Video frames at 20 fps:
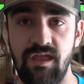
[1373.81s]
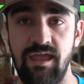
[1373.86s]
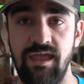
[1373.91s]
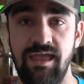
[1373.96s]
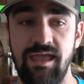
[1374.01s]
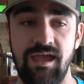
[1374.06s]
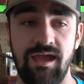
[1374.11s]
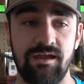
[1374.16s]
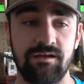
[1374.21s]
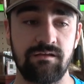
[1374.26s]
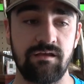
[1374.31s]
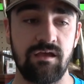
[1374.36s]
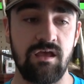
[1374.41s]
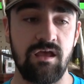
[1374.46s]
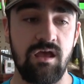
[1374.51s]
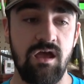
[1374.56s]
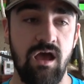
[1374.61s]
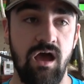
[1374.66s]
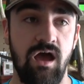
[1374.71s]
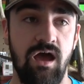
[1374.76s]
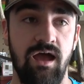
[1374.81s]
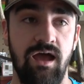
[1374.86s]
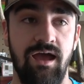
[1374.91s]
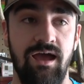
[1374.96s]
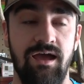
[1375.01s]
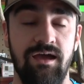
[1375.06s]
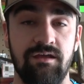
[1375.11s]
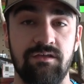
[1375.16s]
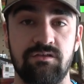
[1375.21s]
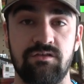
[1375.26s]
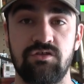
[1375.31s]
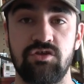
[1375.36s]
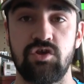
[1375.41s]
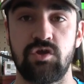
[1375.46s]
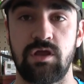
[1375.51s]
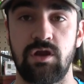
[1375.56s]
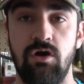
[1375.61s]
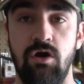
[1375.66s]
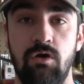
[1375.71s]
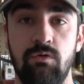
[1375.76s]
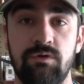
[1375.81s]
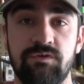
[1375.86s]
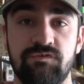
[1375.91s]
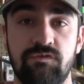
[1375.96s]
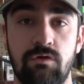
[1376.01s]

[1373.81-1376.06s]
And you can always